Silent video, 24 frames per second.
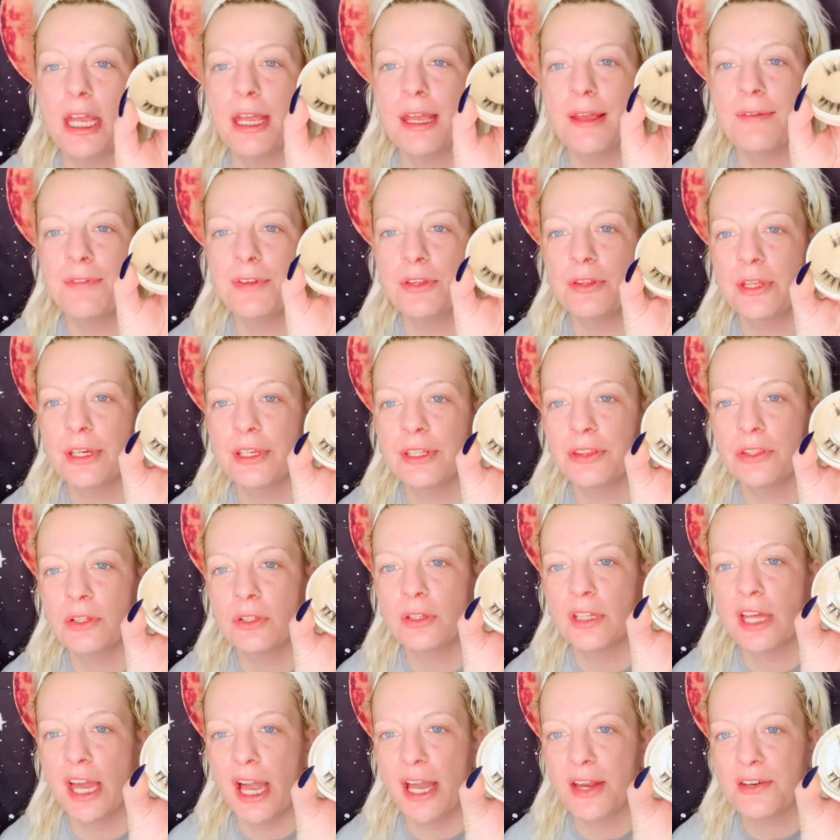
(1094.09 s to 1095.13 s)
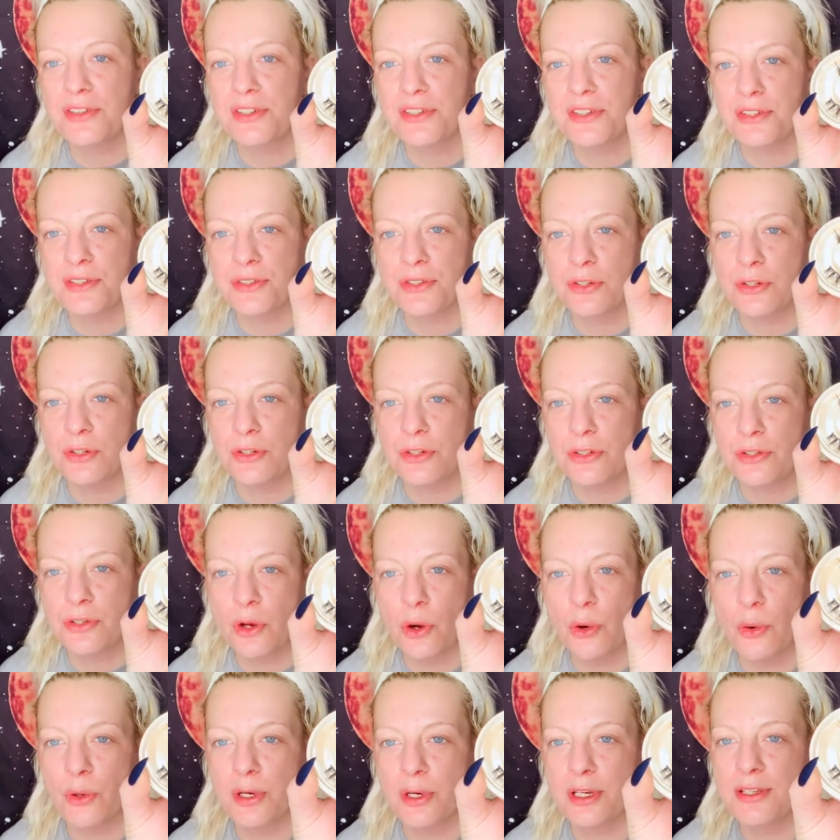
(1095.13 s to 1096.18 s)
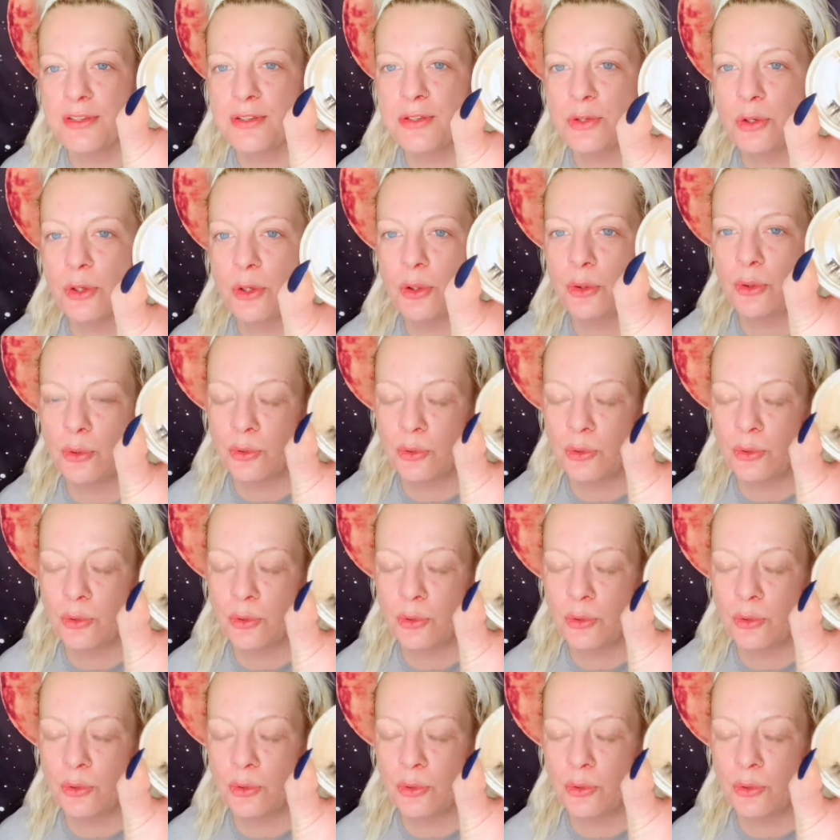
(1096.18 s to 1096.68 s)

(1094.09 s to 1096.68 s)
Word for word: if you look at their lashes, they're just always so